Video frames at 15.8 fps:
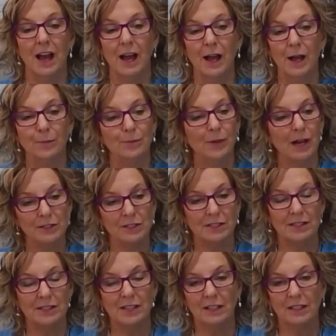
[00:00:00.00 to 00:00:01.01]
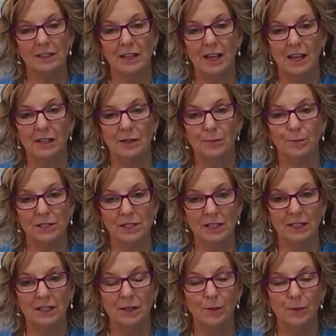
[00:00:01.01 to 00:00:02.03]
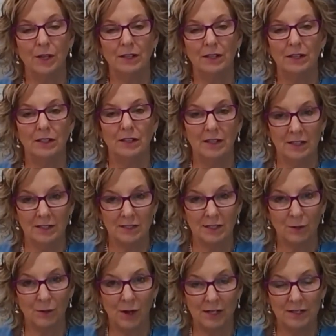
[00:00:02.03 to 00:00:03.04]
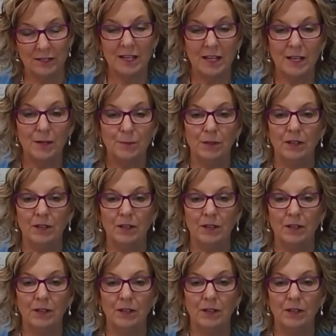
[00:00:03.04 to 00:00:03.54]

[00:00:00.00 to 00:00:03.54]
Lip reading: I just think that particularly when things are quite deep,